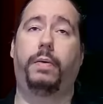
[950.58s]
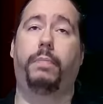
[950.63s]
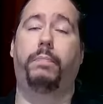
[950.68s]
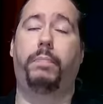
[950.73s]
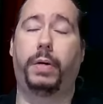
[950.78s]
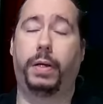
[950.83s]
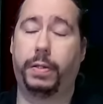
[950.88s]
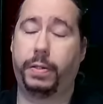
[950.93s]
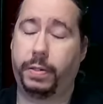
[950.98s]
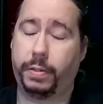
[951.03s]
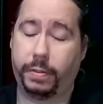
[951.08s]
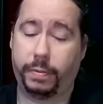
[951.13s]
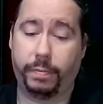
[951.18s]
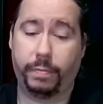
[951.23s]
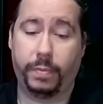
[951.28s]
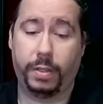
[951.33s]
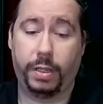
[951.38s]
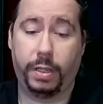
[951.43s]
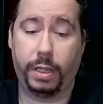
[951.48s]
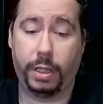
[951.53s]
But
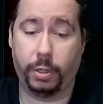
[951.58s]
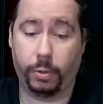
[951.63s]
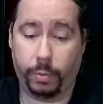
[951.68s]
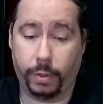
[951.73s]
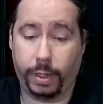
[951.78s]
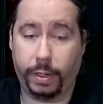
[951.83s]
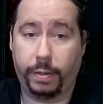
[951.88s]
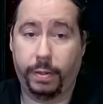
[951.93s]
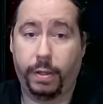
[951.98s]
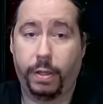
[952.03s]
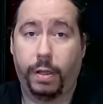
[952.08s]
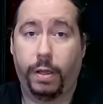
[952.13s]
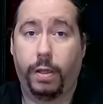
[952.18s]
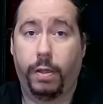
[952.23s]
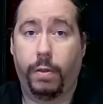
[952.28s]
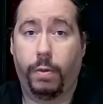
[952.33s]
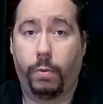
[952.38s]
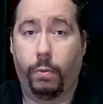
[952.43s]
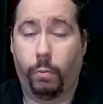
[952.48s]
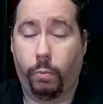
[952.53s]
either way,
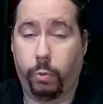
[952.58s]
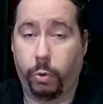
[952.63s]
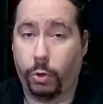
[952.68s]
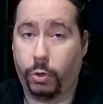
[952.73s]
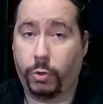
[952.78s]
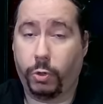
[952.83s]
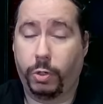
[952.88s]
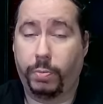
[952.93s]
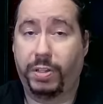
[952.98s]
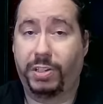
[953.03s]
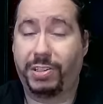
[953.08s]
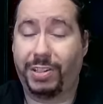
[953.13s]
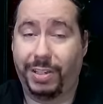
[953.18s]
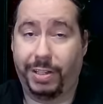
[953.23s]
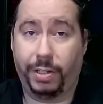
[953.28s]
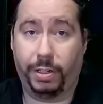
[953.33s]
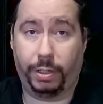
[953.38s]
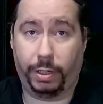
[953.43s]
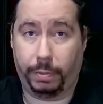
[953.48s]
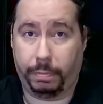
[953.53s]
we're going to be
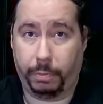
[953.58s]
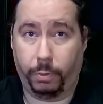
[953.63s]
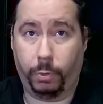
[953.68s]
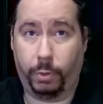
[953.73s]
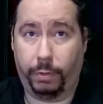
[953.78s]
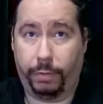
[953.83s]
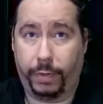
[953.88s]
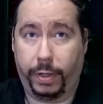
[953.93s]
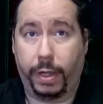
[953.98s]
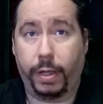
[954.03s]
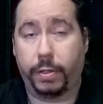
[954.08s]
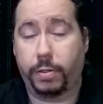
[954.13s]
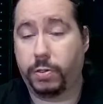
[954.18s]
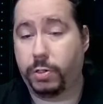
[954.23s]
seeing a lot more of that.